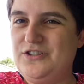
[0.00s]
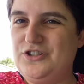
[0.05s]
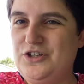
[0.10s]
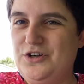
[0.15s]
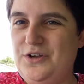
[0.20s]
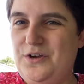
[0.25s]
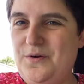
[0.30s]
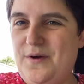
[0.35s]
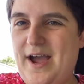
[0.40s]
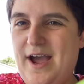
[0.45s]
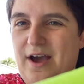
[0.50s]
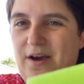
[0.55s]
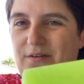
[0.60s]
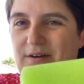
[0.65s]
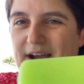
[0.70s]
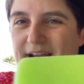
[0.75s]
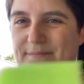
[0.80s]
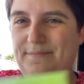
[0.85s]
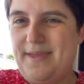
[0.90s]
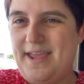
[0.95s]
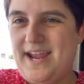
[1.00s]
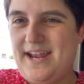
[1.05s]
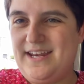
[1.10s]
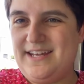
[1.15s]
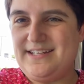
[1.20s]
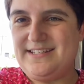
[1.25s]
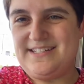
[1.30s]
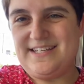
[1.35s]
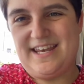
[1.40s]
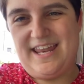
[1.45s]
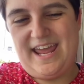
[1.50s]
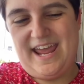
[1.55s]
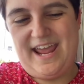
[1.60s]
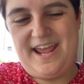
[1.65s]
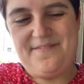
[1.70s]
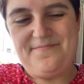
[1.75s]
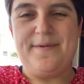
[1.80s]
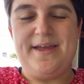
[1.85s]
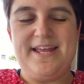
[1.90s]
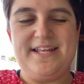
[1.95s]
show you how I made
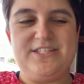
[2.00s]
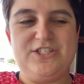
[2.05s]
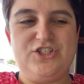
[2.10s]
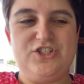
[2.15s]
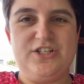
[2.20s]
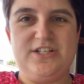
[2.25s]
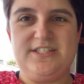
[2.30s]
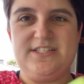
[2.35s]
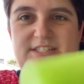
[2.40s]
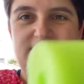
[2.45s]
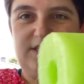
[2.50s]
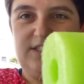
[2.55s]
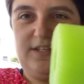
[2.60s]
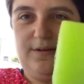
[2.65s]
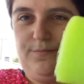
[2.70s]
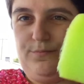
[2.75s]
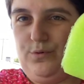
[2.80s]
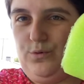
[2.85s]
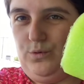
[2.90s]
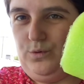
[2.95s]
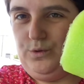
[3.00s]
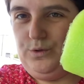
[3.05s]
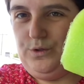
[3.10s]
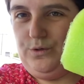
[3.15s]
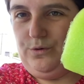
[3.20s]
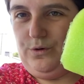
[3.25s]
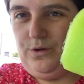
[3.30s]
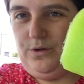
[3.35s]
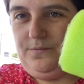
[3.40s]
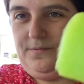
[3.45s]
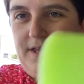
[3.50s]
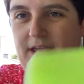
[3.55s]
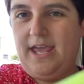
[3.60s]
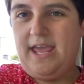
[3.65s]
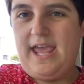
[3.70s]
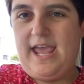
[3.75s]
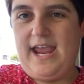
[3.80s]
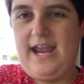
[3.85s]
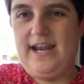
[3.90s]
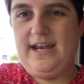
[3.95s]
today. It's just some pool noodle
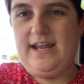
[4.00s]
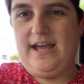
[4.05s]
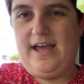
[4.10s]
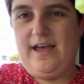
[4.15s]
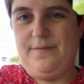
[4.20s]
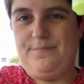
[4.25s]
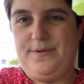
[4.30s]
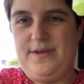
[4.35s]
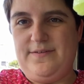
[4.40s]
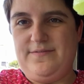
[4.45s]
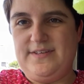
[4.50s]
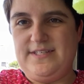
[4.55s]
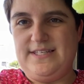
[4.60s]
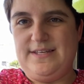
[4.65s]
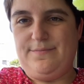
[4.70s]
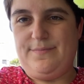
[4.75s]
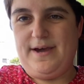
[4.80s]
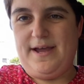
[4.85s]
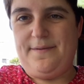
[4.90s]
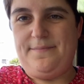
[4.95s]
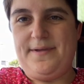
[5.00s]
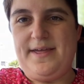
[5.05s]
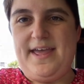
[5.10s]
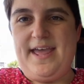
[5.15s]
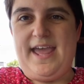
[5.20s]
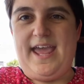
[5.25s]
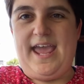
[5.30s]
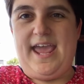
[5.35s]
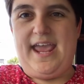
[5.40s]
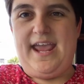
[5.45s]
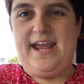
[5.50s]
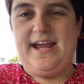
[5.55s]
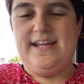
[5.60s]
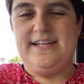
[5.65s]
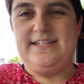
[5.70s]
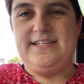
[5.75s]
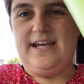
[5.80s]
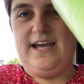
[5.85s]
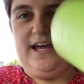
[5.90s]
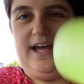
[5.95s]
and a PVC pipe
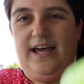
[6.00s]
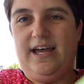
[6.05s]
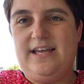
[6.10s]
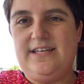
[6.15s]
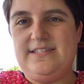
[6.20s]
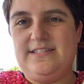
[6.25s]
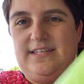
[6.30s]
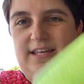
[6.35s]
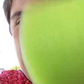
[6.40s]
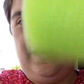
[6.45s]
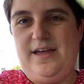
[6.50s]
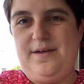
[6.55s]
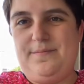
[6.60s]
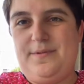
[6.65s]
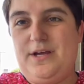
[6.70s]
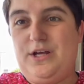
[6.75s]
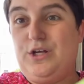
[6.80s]
and uh, some